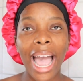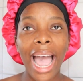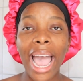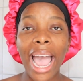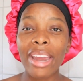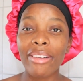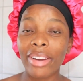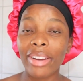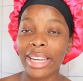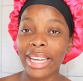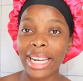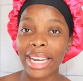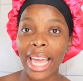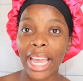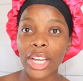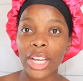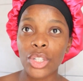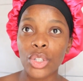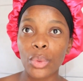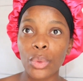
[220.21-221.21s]
I really
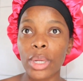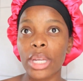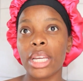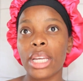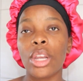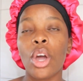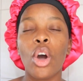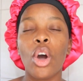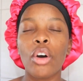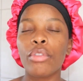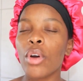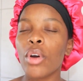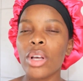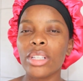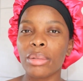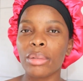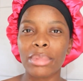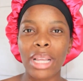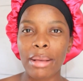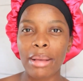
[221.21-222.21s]
like doing it. Of
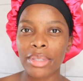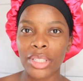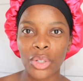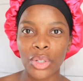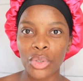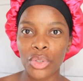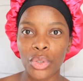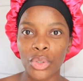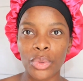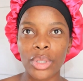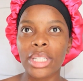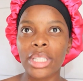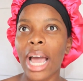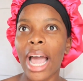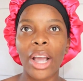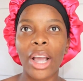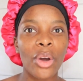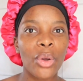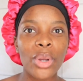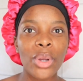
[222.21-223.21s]
course, sometimes I don't do
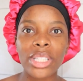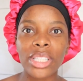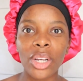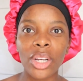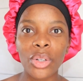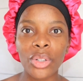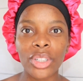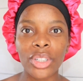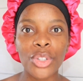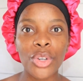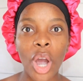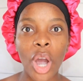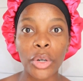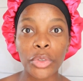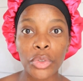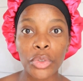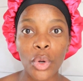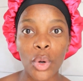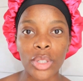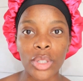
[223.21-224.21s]
it. I go to a salon. You
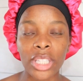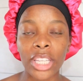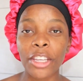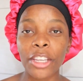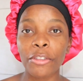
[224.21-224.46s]
outsource.